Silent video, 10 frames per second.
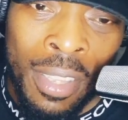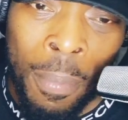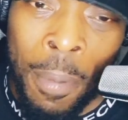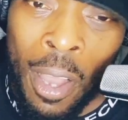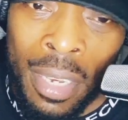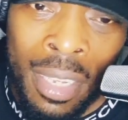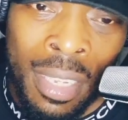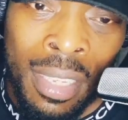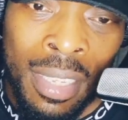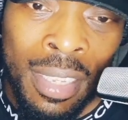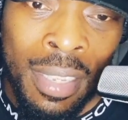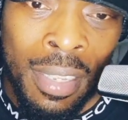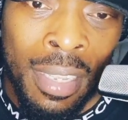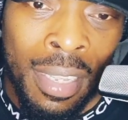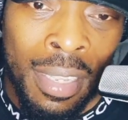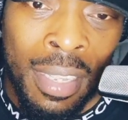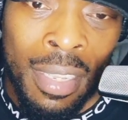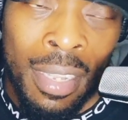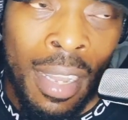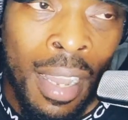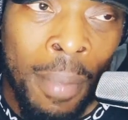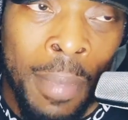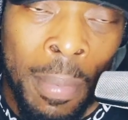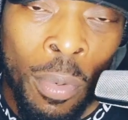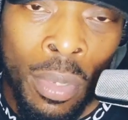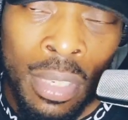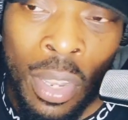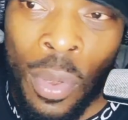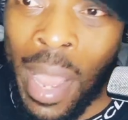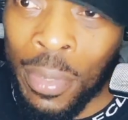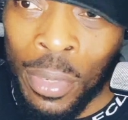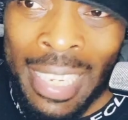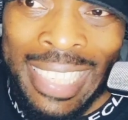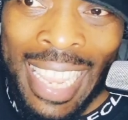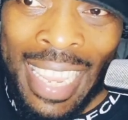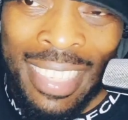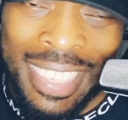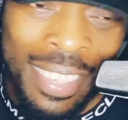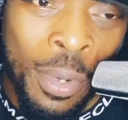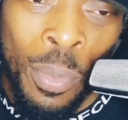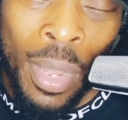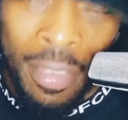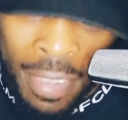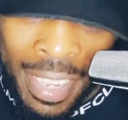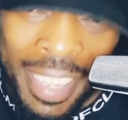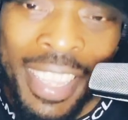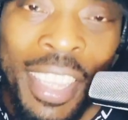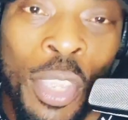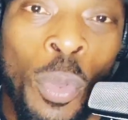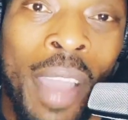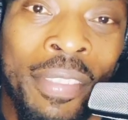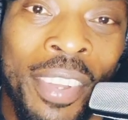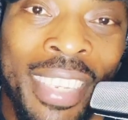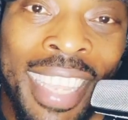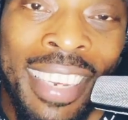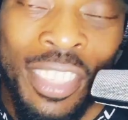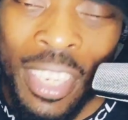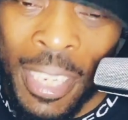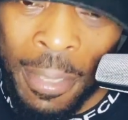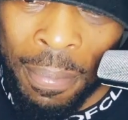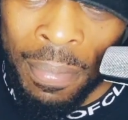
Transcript: Your partner maybe wants to go out on a date or whatever, you haven't got the energy.